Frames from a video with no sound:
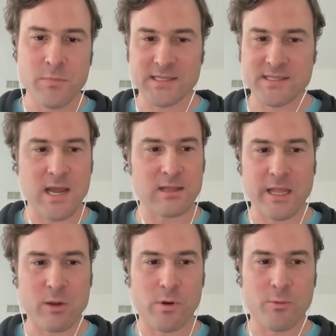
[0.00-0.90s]
It's not
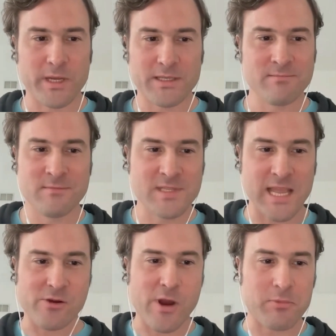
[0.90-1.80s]
like where we
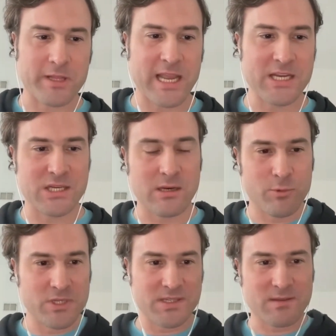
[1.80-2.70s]
take your application and
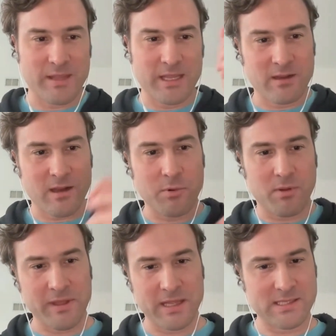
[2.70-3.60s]
we just link a couple
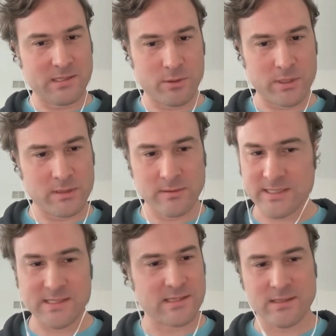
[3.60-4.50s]
of things to it.
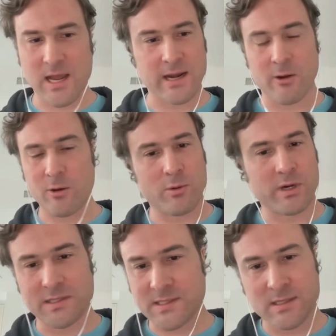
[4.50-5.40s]
That's not how it
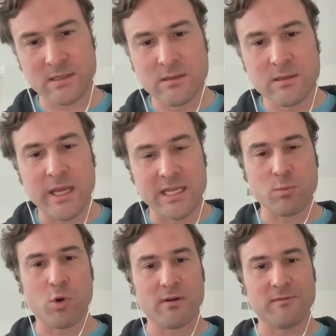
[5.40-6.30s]
works. It's
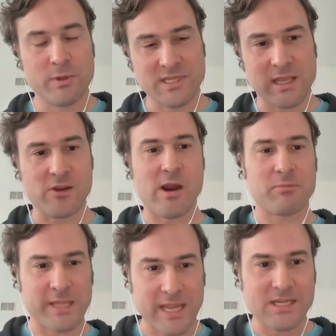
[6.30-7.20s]
more of we take your
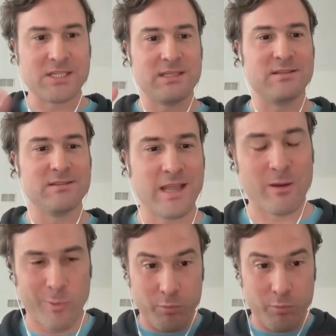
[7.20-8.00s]
application and we